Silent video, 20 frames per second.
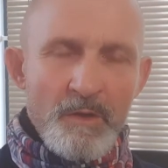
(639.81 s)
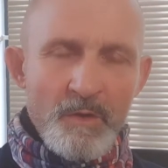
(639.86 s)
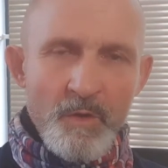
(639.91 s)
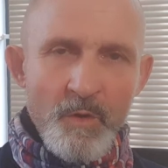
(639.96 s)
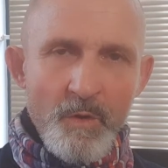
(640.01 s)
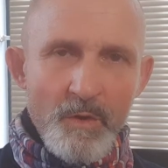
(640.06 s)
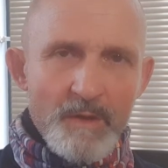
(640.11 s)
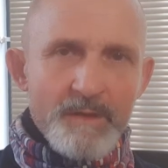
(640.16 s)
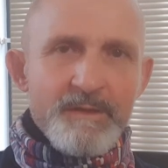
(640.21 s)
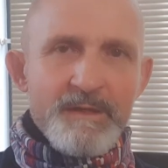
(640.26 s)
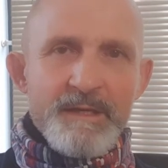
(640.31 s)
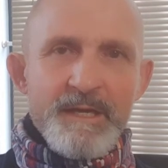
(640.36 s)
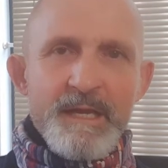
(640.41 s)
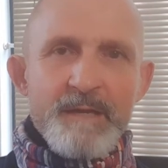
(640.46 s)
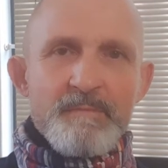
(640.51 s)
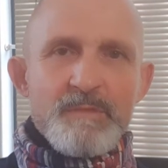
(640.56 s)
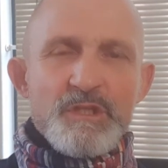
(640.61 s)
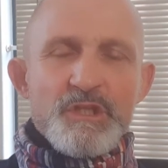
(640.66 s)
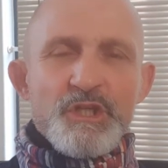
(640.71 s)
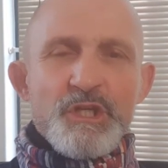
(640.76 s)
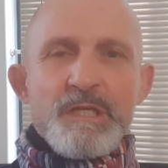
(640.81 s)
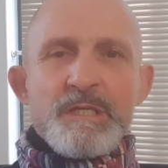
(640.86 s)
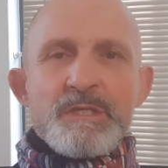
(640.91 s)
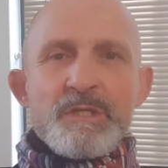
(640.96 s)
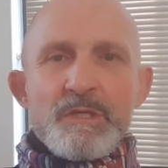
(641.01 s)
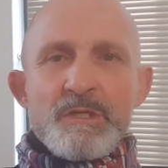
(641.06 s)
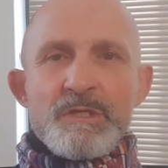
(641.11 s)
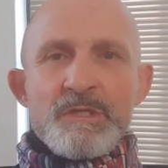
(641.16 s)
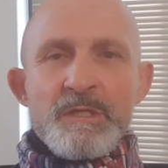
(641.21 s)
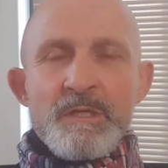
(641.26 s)
called on the name of
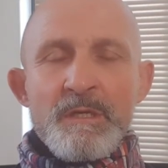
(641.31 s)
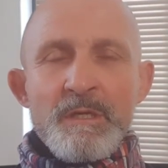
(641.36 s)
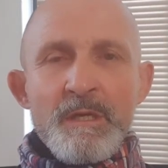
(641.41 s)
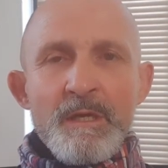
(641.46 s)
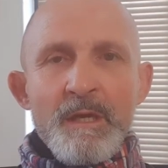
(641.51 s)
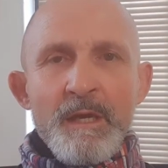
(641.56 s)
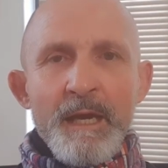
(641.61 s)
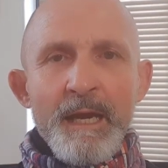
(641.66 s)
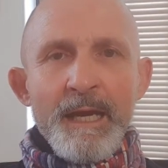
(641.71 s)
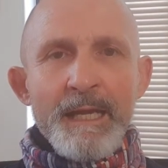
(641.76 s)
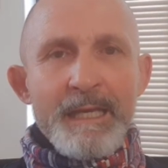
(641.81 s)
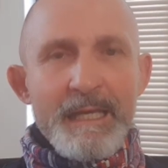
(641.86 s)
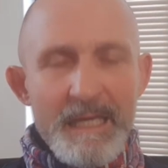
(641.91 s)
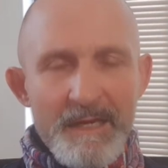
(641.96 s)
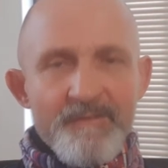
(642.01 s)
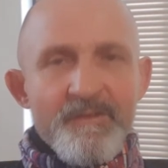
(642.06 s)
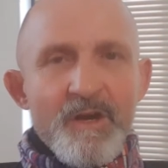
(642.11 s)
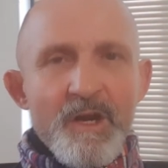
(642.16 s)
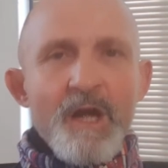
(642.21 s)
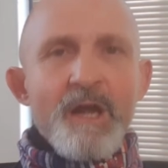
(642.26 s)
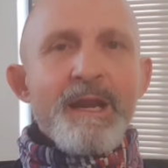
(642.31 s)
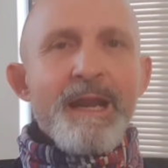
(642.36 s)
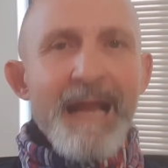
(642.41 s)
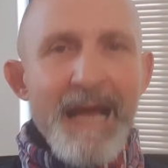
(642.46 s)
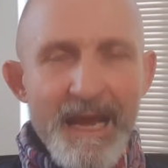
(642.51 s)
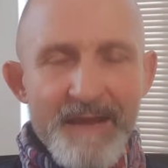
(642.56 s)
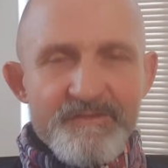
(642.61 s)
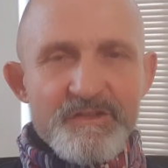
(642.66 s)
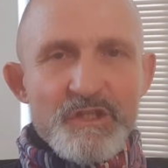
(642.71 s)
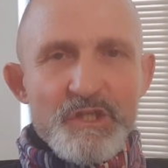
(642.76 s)
Jesus and given our
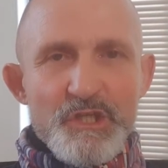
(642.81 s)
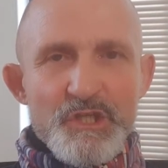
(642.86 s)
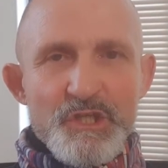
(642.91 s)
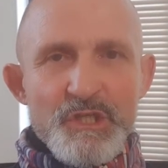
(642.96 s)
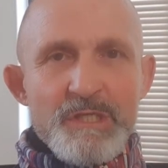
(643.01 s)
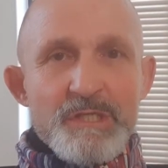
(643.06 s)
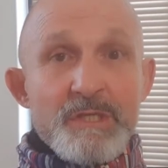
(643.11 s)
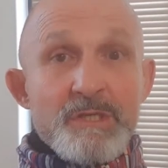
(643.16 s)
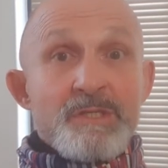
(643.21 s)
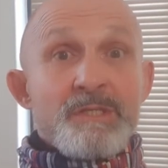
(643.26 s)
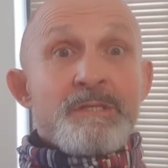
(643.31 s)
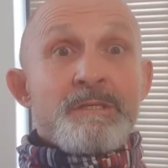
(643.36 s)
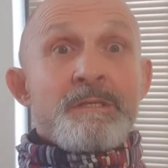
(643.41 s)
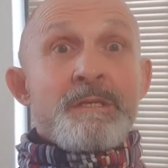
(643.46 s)
lives to Jesus,